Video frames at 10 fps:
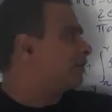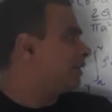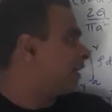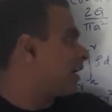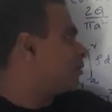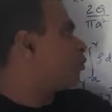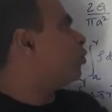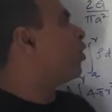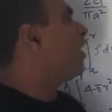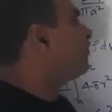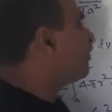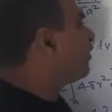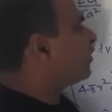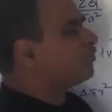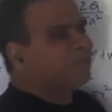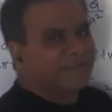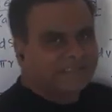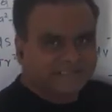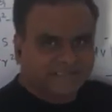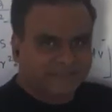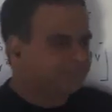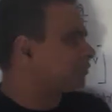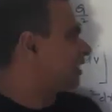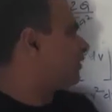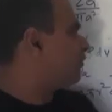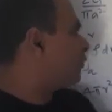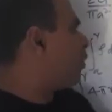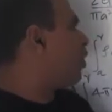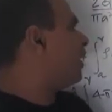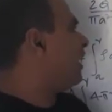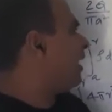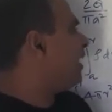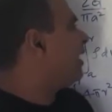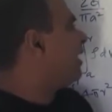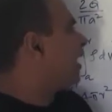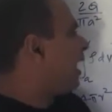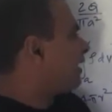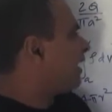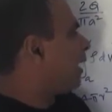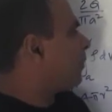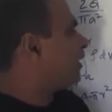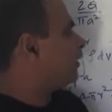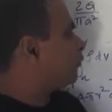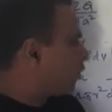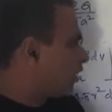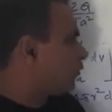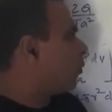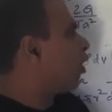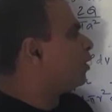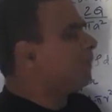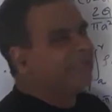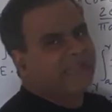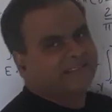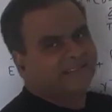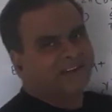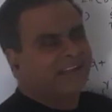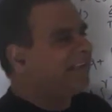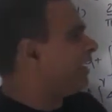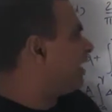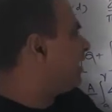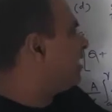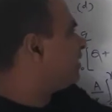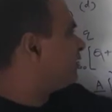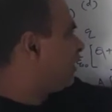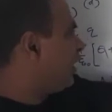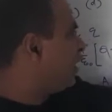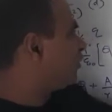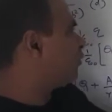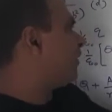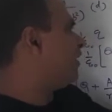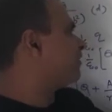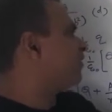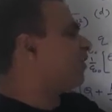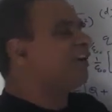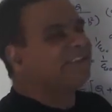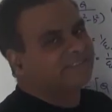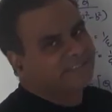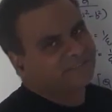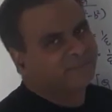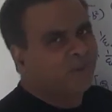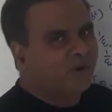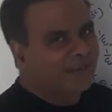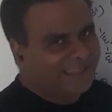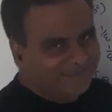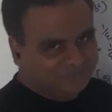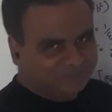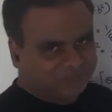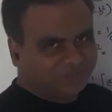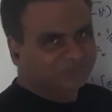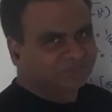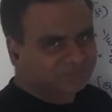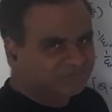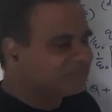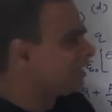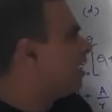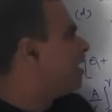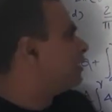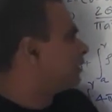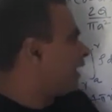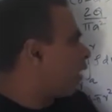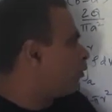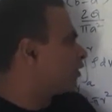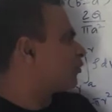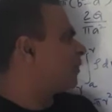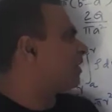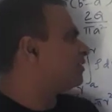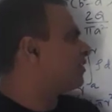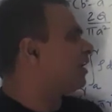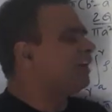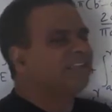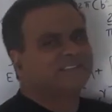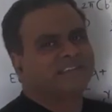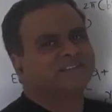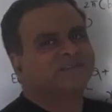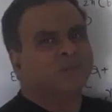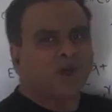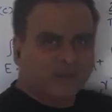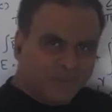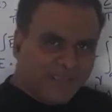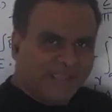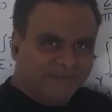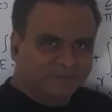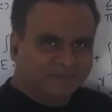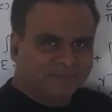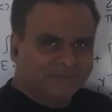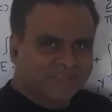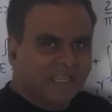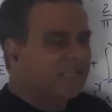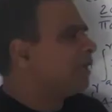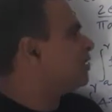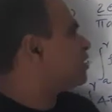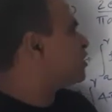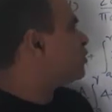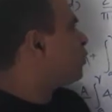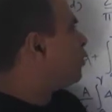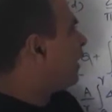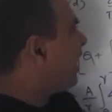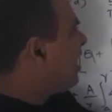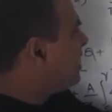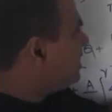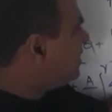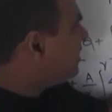there are two concentric spheres, small a and small b are the radii. The inner sphere, the radius is small a. The outer sphere, the radius is small b. So in